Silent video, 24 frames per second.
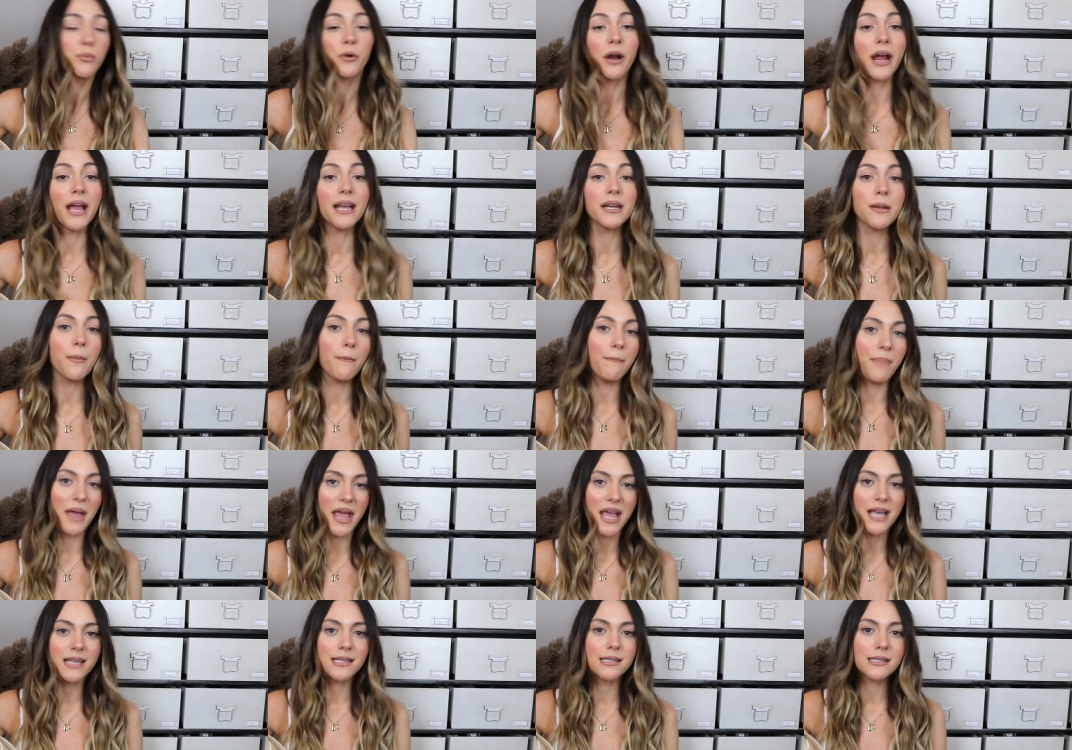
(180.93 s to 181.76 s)
brand
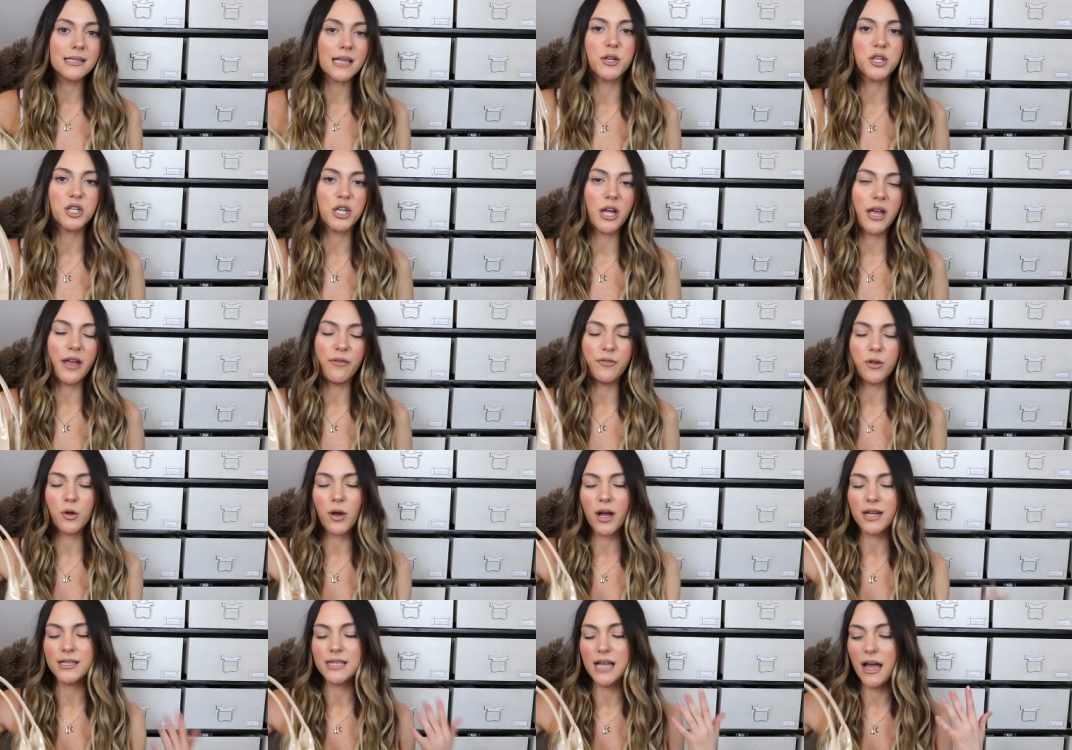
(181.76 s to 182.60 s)
Beis. If
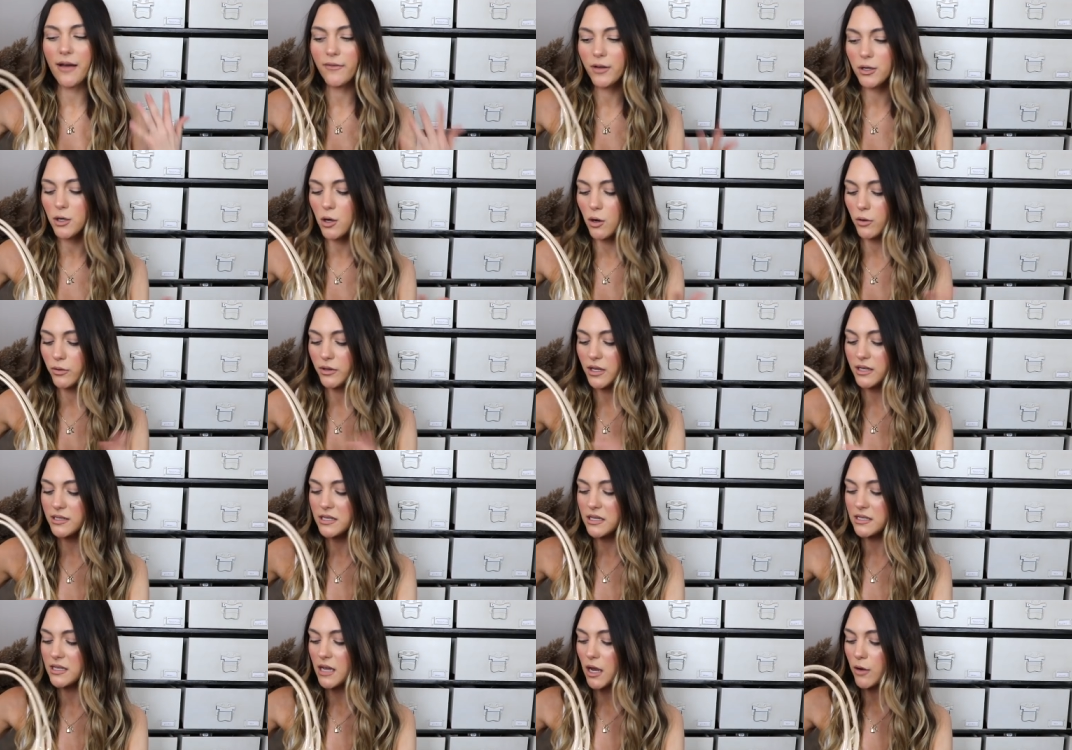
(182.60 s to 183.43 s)
you guys haven't known,
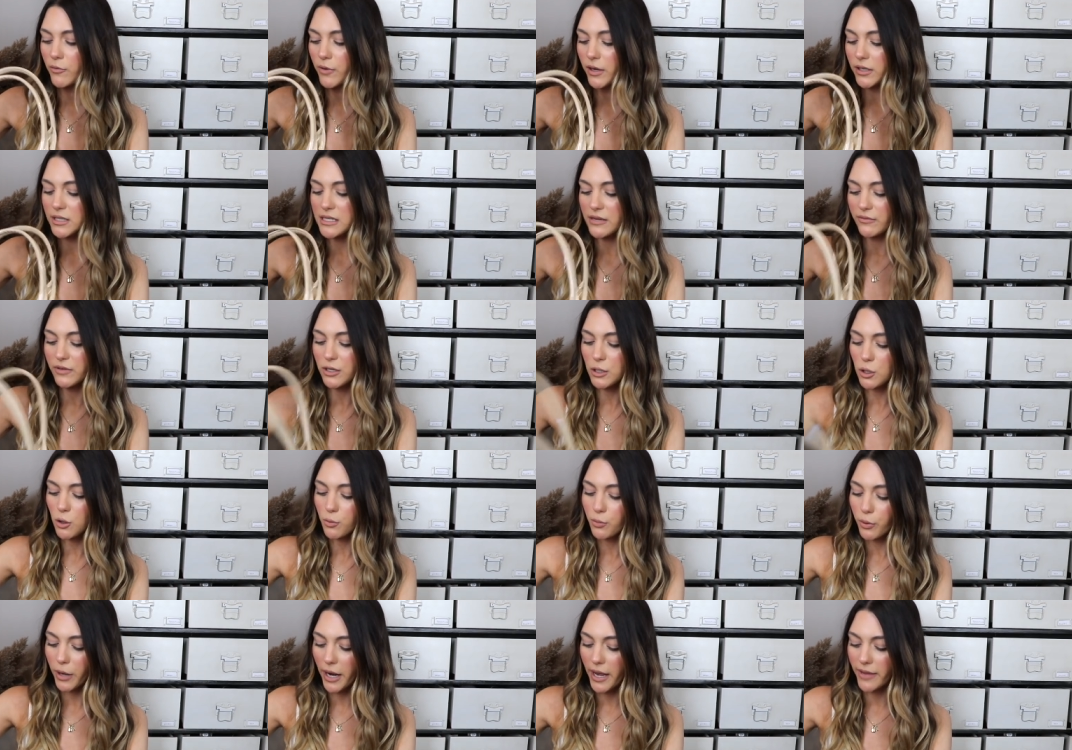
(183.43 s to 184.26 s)
this is a relatively
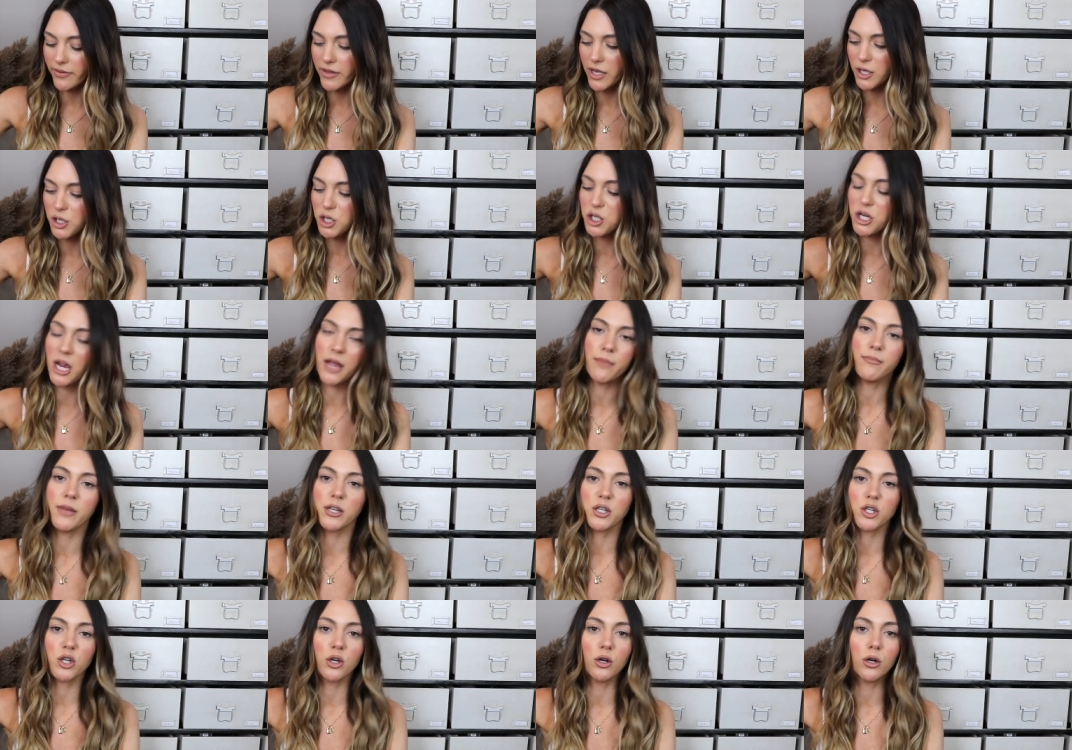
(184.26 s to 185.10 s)
new brand that Shay
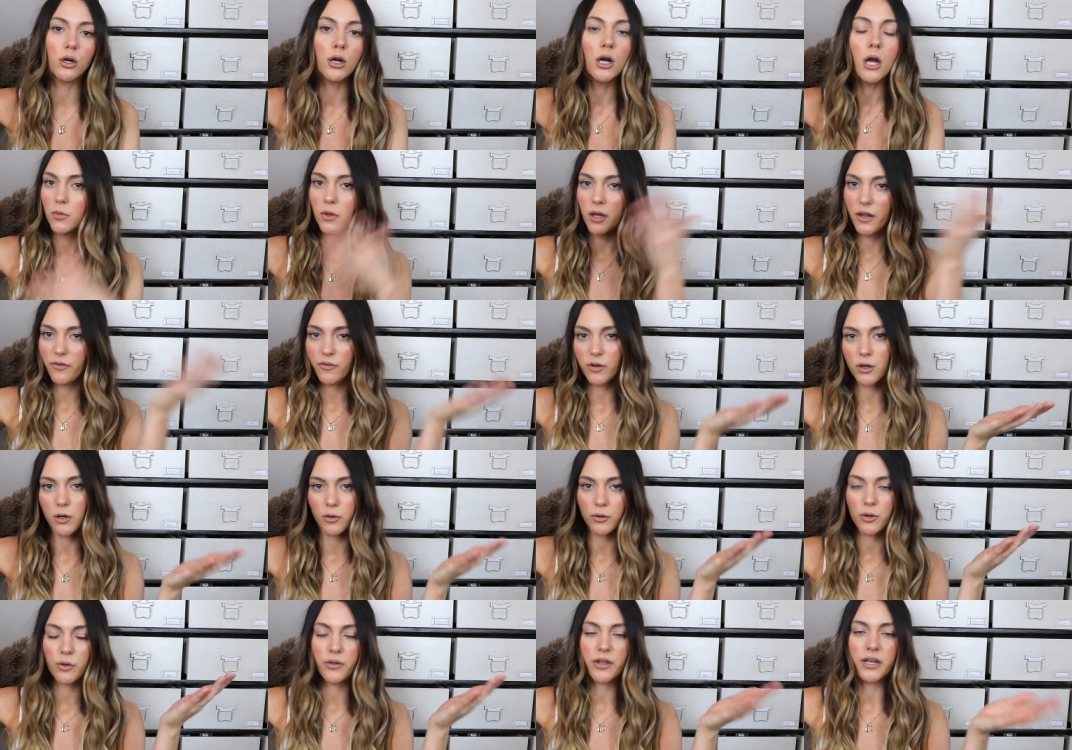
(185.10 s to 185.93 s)
Mitchell, if you
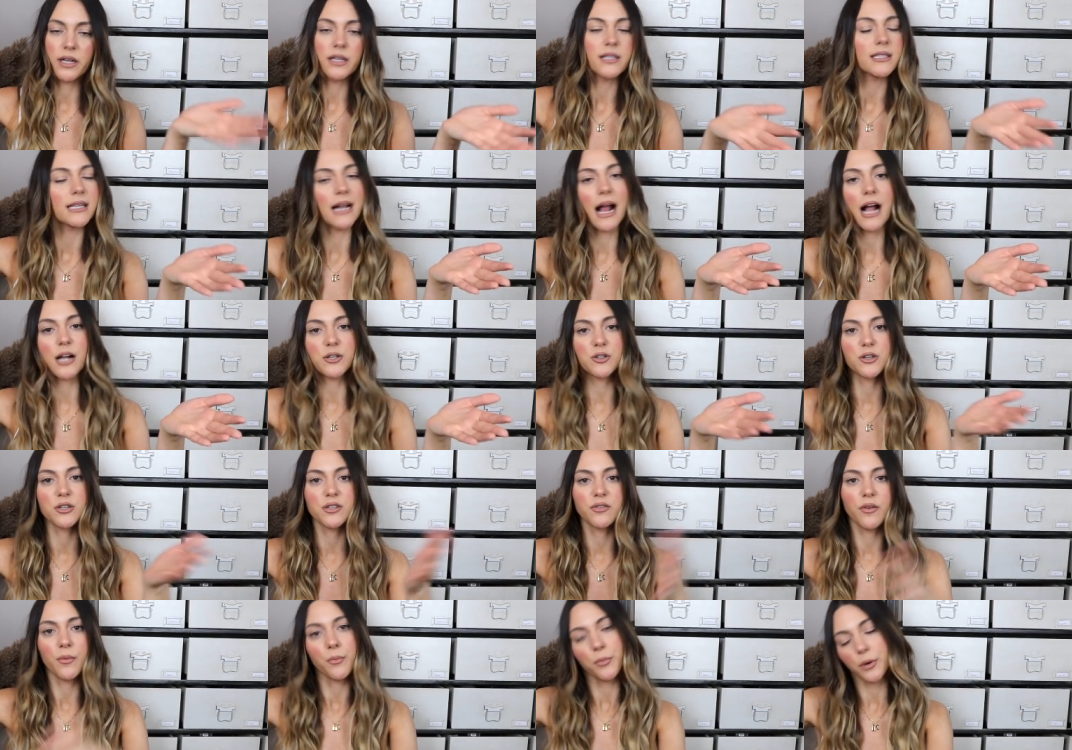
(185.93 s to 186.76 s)
don't know who that is, an
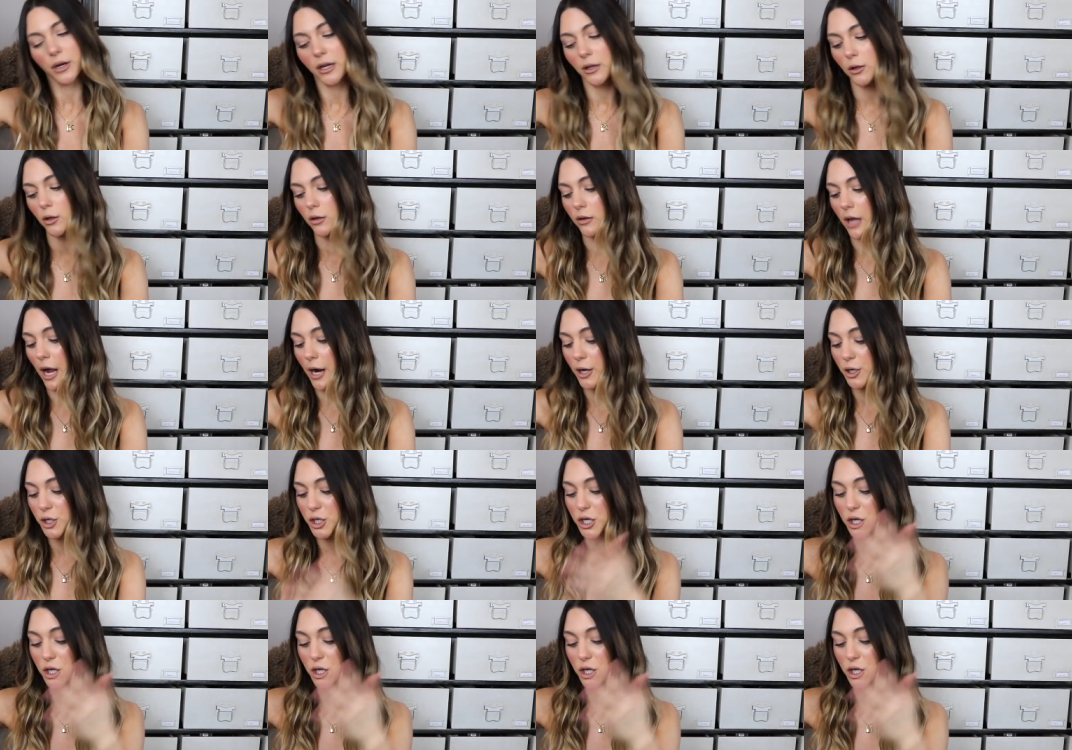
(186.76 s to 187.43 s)
actress from Pretty Little Liars.